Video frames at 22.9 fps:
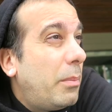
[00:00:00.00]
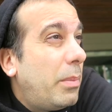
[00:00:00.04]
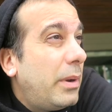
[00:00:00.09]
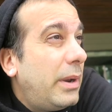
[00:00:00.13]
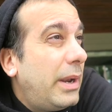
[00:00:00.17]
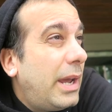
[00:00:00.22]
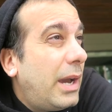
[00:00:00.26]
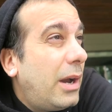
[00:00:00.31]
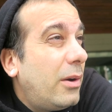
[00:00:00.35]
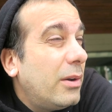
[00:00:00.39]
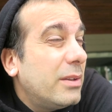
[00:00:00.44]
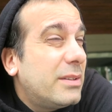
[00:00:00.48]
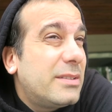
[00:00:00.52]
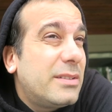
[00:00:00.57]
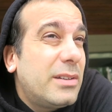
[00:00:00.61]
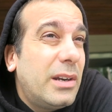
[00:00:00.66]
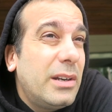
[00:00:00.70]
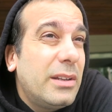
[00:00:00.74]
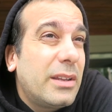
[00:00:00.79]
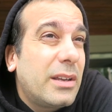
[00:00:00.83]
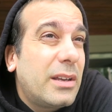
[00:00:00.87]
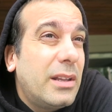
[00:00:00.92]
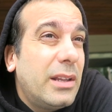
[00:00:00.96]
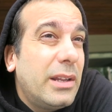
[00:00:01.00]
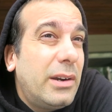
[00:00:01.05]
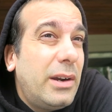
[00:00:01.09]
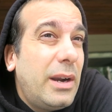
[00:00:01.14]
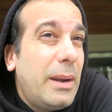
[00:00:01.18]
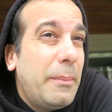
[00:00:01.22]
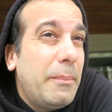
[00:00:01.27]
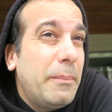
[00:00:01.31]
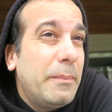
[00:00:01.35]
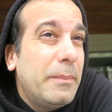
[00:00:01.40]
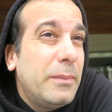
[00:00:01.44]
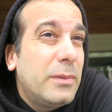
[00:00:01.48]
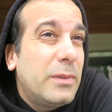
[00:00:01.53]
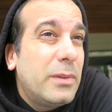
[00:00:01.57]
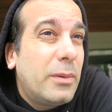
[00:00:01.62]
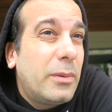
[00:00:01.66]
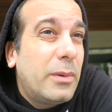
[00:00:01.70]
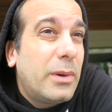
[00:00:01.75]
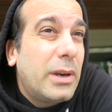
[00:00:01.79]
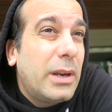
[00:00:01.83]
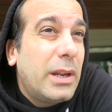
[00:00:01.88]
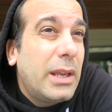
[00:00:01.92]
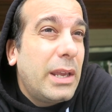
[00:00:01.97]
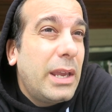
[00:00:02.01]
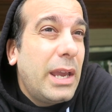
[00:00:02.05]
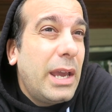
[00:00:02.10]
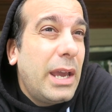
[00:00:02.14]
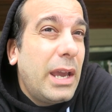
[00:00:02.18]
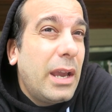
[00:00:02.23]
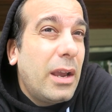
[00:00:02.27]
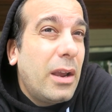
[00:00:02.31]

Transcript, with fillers: But now it's starting to clear up, so we're gonna get